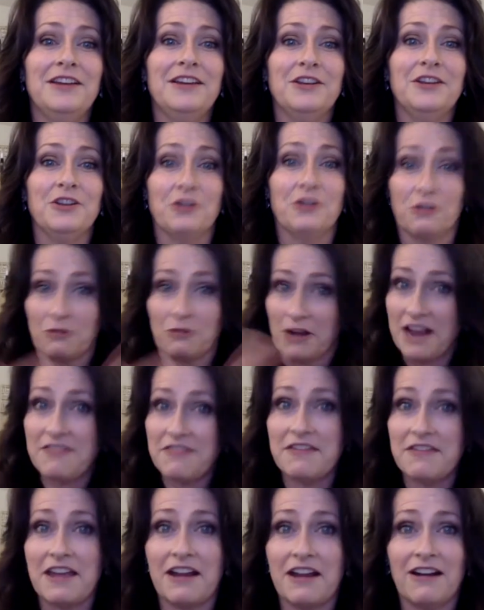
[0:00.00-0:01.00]
You're
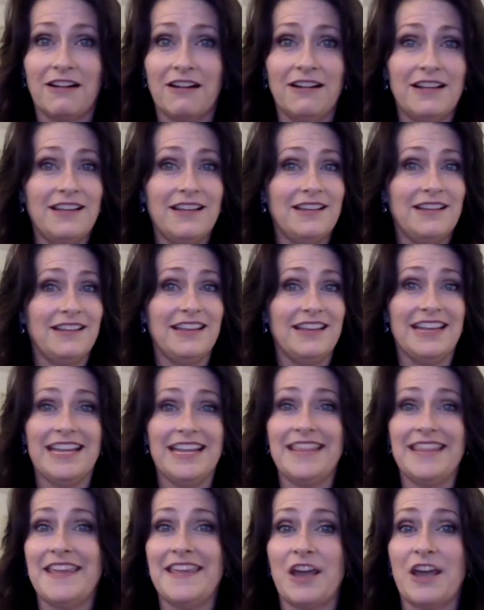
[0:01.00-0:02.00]
right there
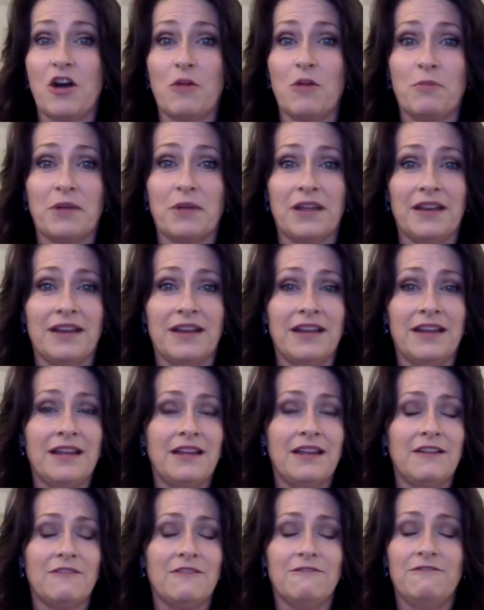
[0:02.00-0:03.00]
in the open,
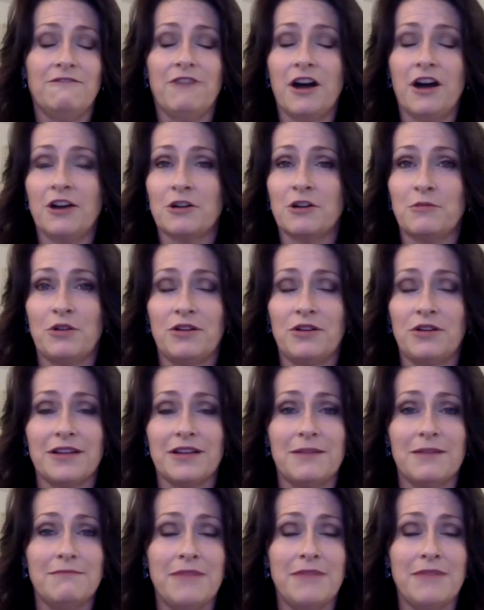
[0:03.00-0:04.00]
vulnerable.
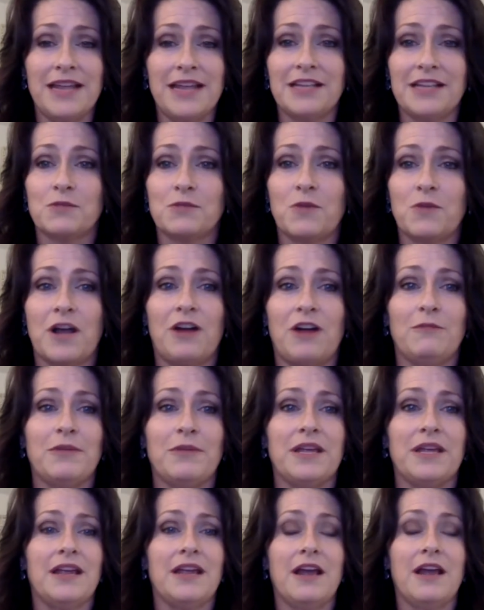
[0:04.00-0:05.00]
You may as well
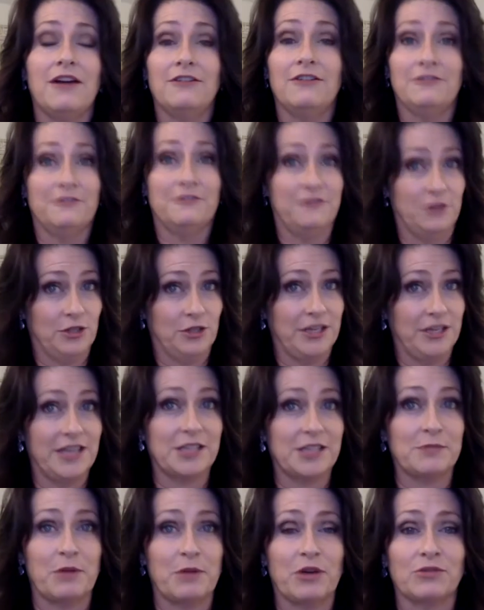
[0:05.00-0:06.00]
be fully
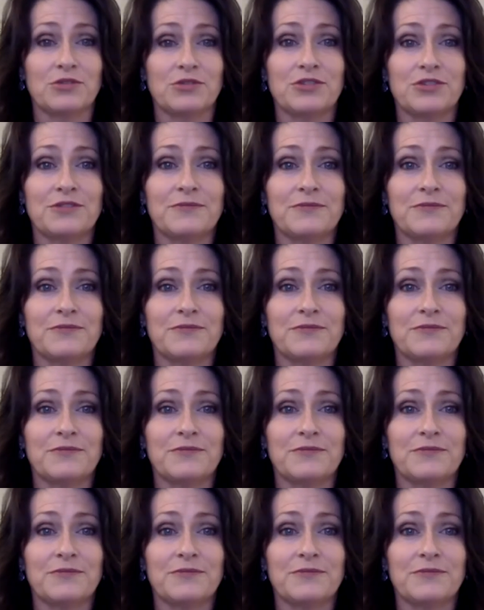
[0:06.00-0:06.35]
exposed.